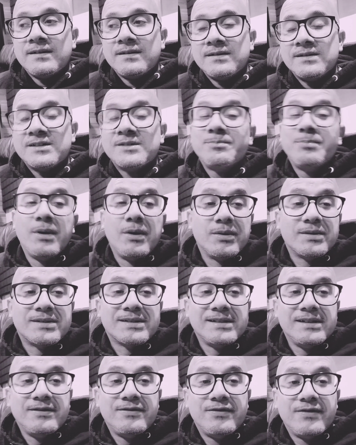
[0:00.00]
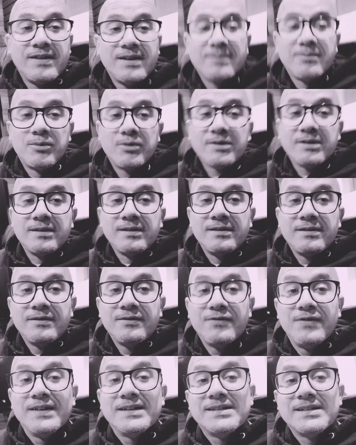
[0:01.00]
spiritually fit more than
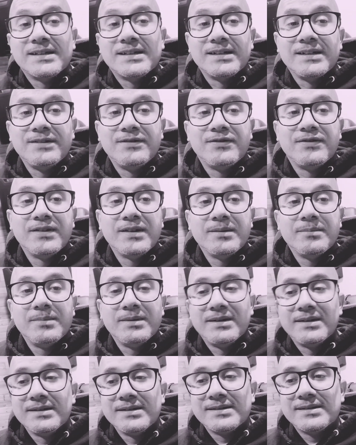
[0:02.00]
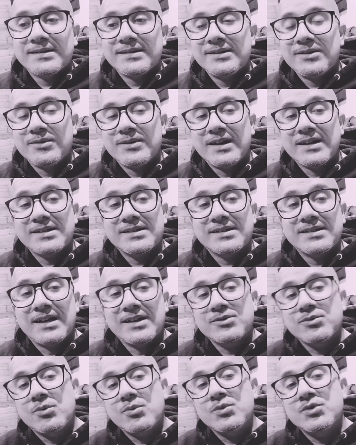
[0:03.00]
physically fit, because
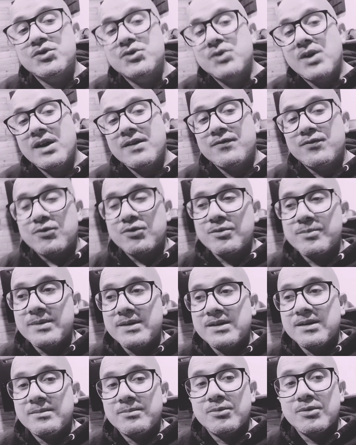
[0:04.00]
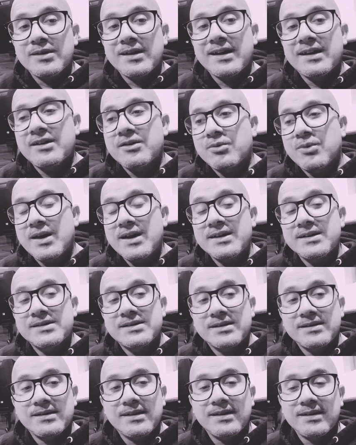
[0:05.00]
that's what we strive for, to become more like Christ
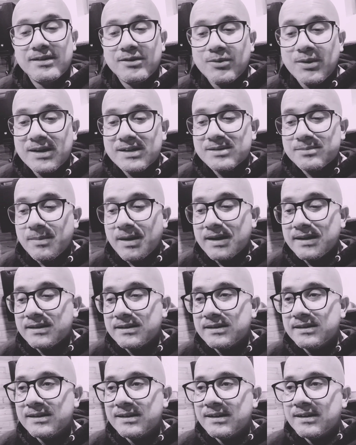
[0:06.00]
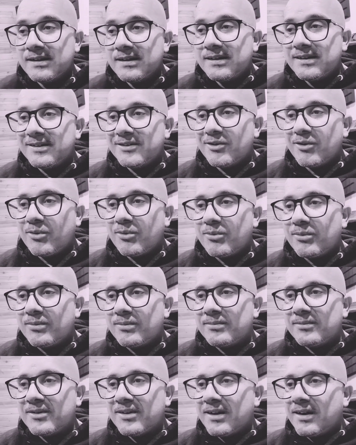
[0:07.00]
and Christ minded. You know,
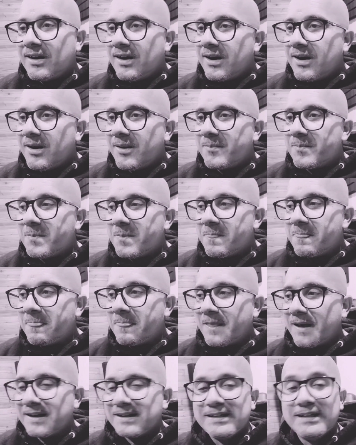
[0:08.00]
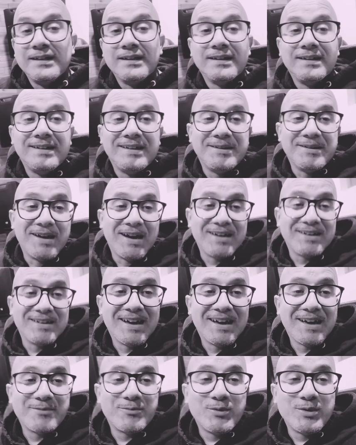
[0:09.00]
ideally,
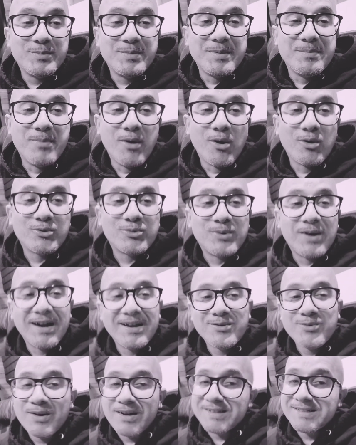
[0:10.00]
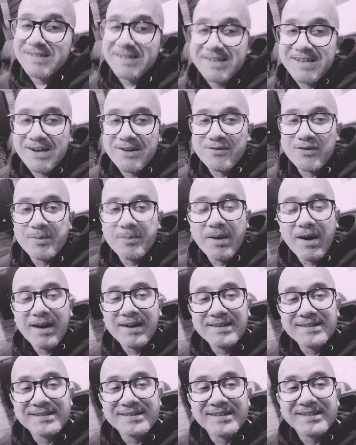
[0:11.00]
we'd be both, right? We got to take care of our
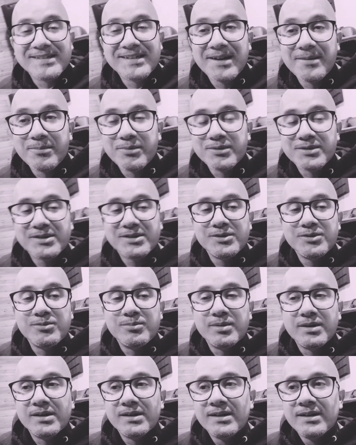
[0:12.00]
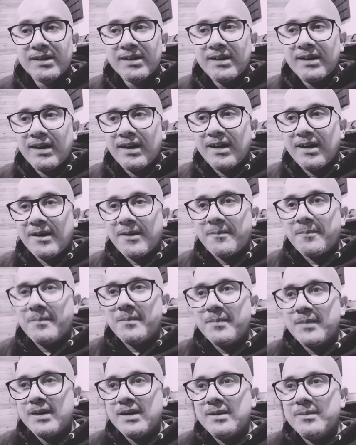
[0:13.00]
bodies in the temples too, but
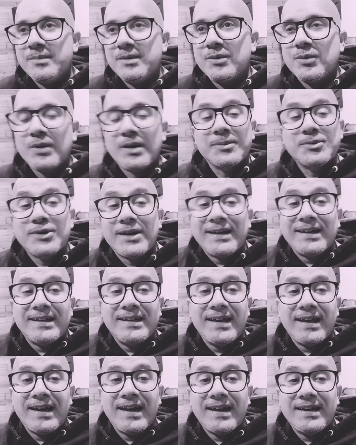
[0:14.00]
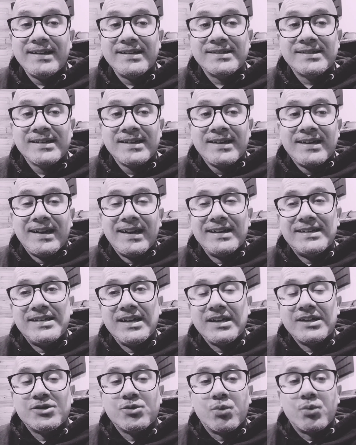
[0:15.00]
what I'm trying to get at is it
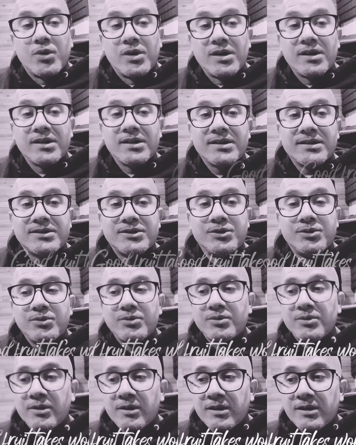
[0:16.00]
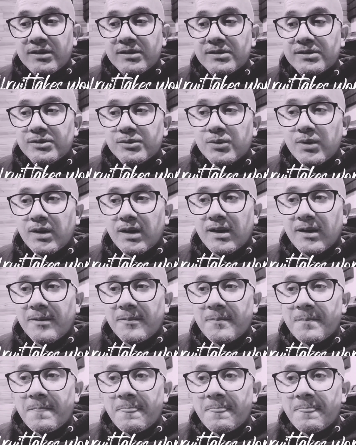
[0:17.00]
takes work to to